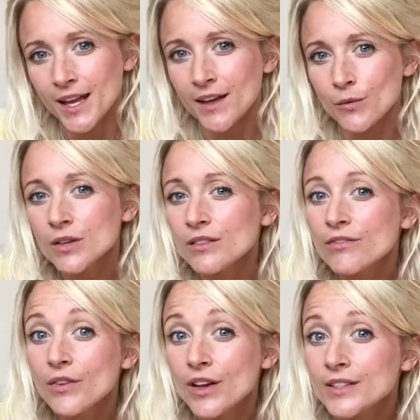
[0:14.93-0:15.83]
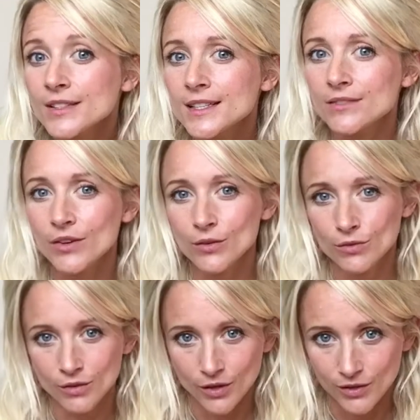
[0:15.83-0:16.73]
Now one of the first things a
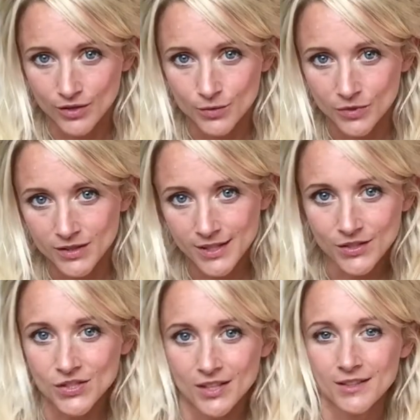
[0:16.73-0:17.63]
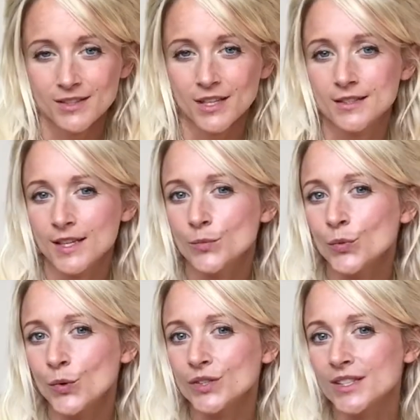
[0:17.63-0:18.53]
vocal coach will teach us is the
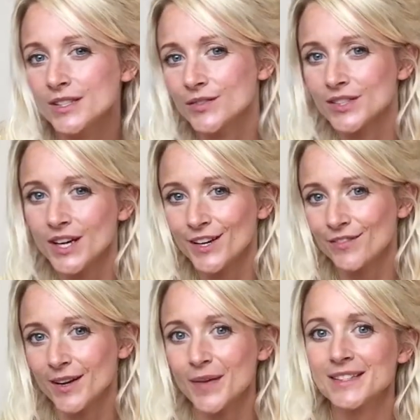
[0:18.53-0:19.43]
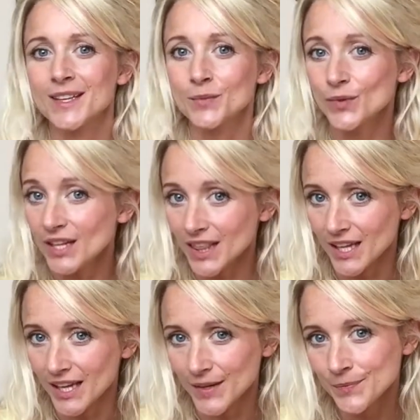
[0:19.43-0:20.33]
importance of diaphragmatic
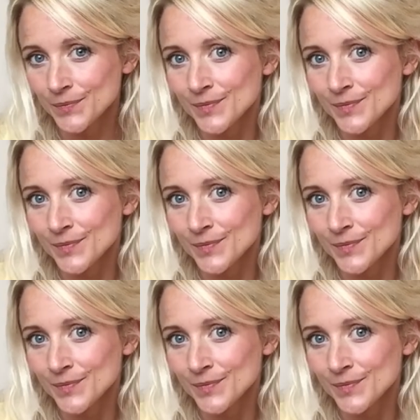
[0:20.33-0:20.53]
breathing.